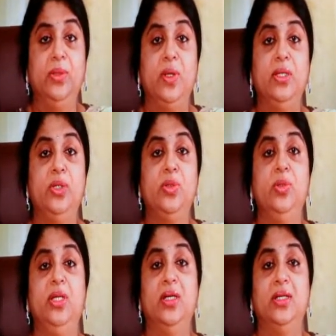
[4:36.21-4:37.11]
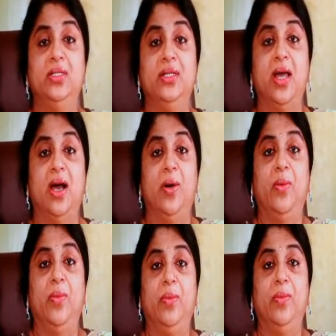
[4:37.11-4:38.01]
22 years
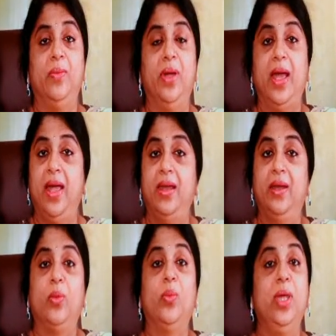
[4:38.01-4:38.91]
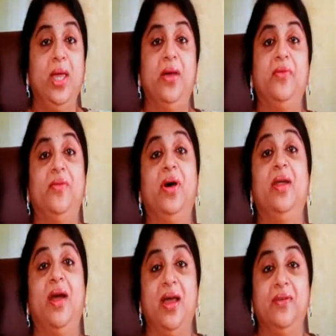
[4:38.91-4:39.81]
now, and we have
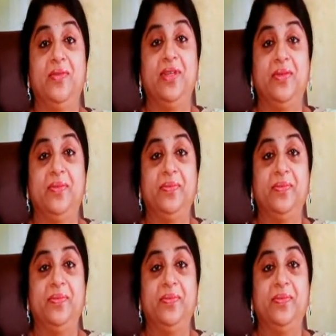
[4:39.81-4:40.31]
arrived.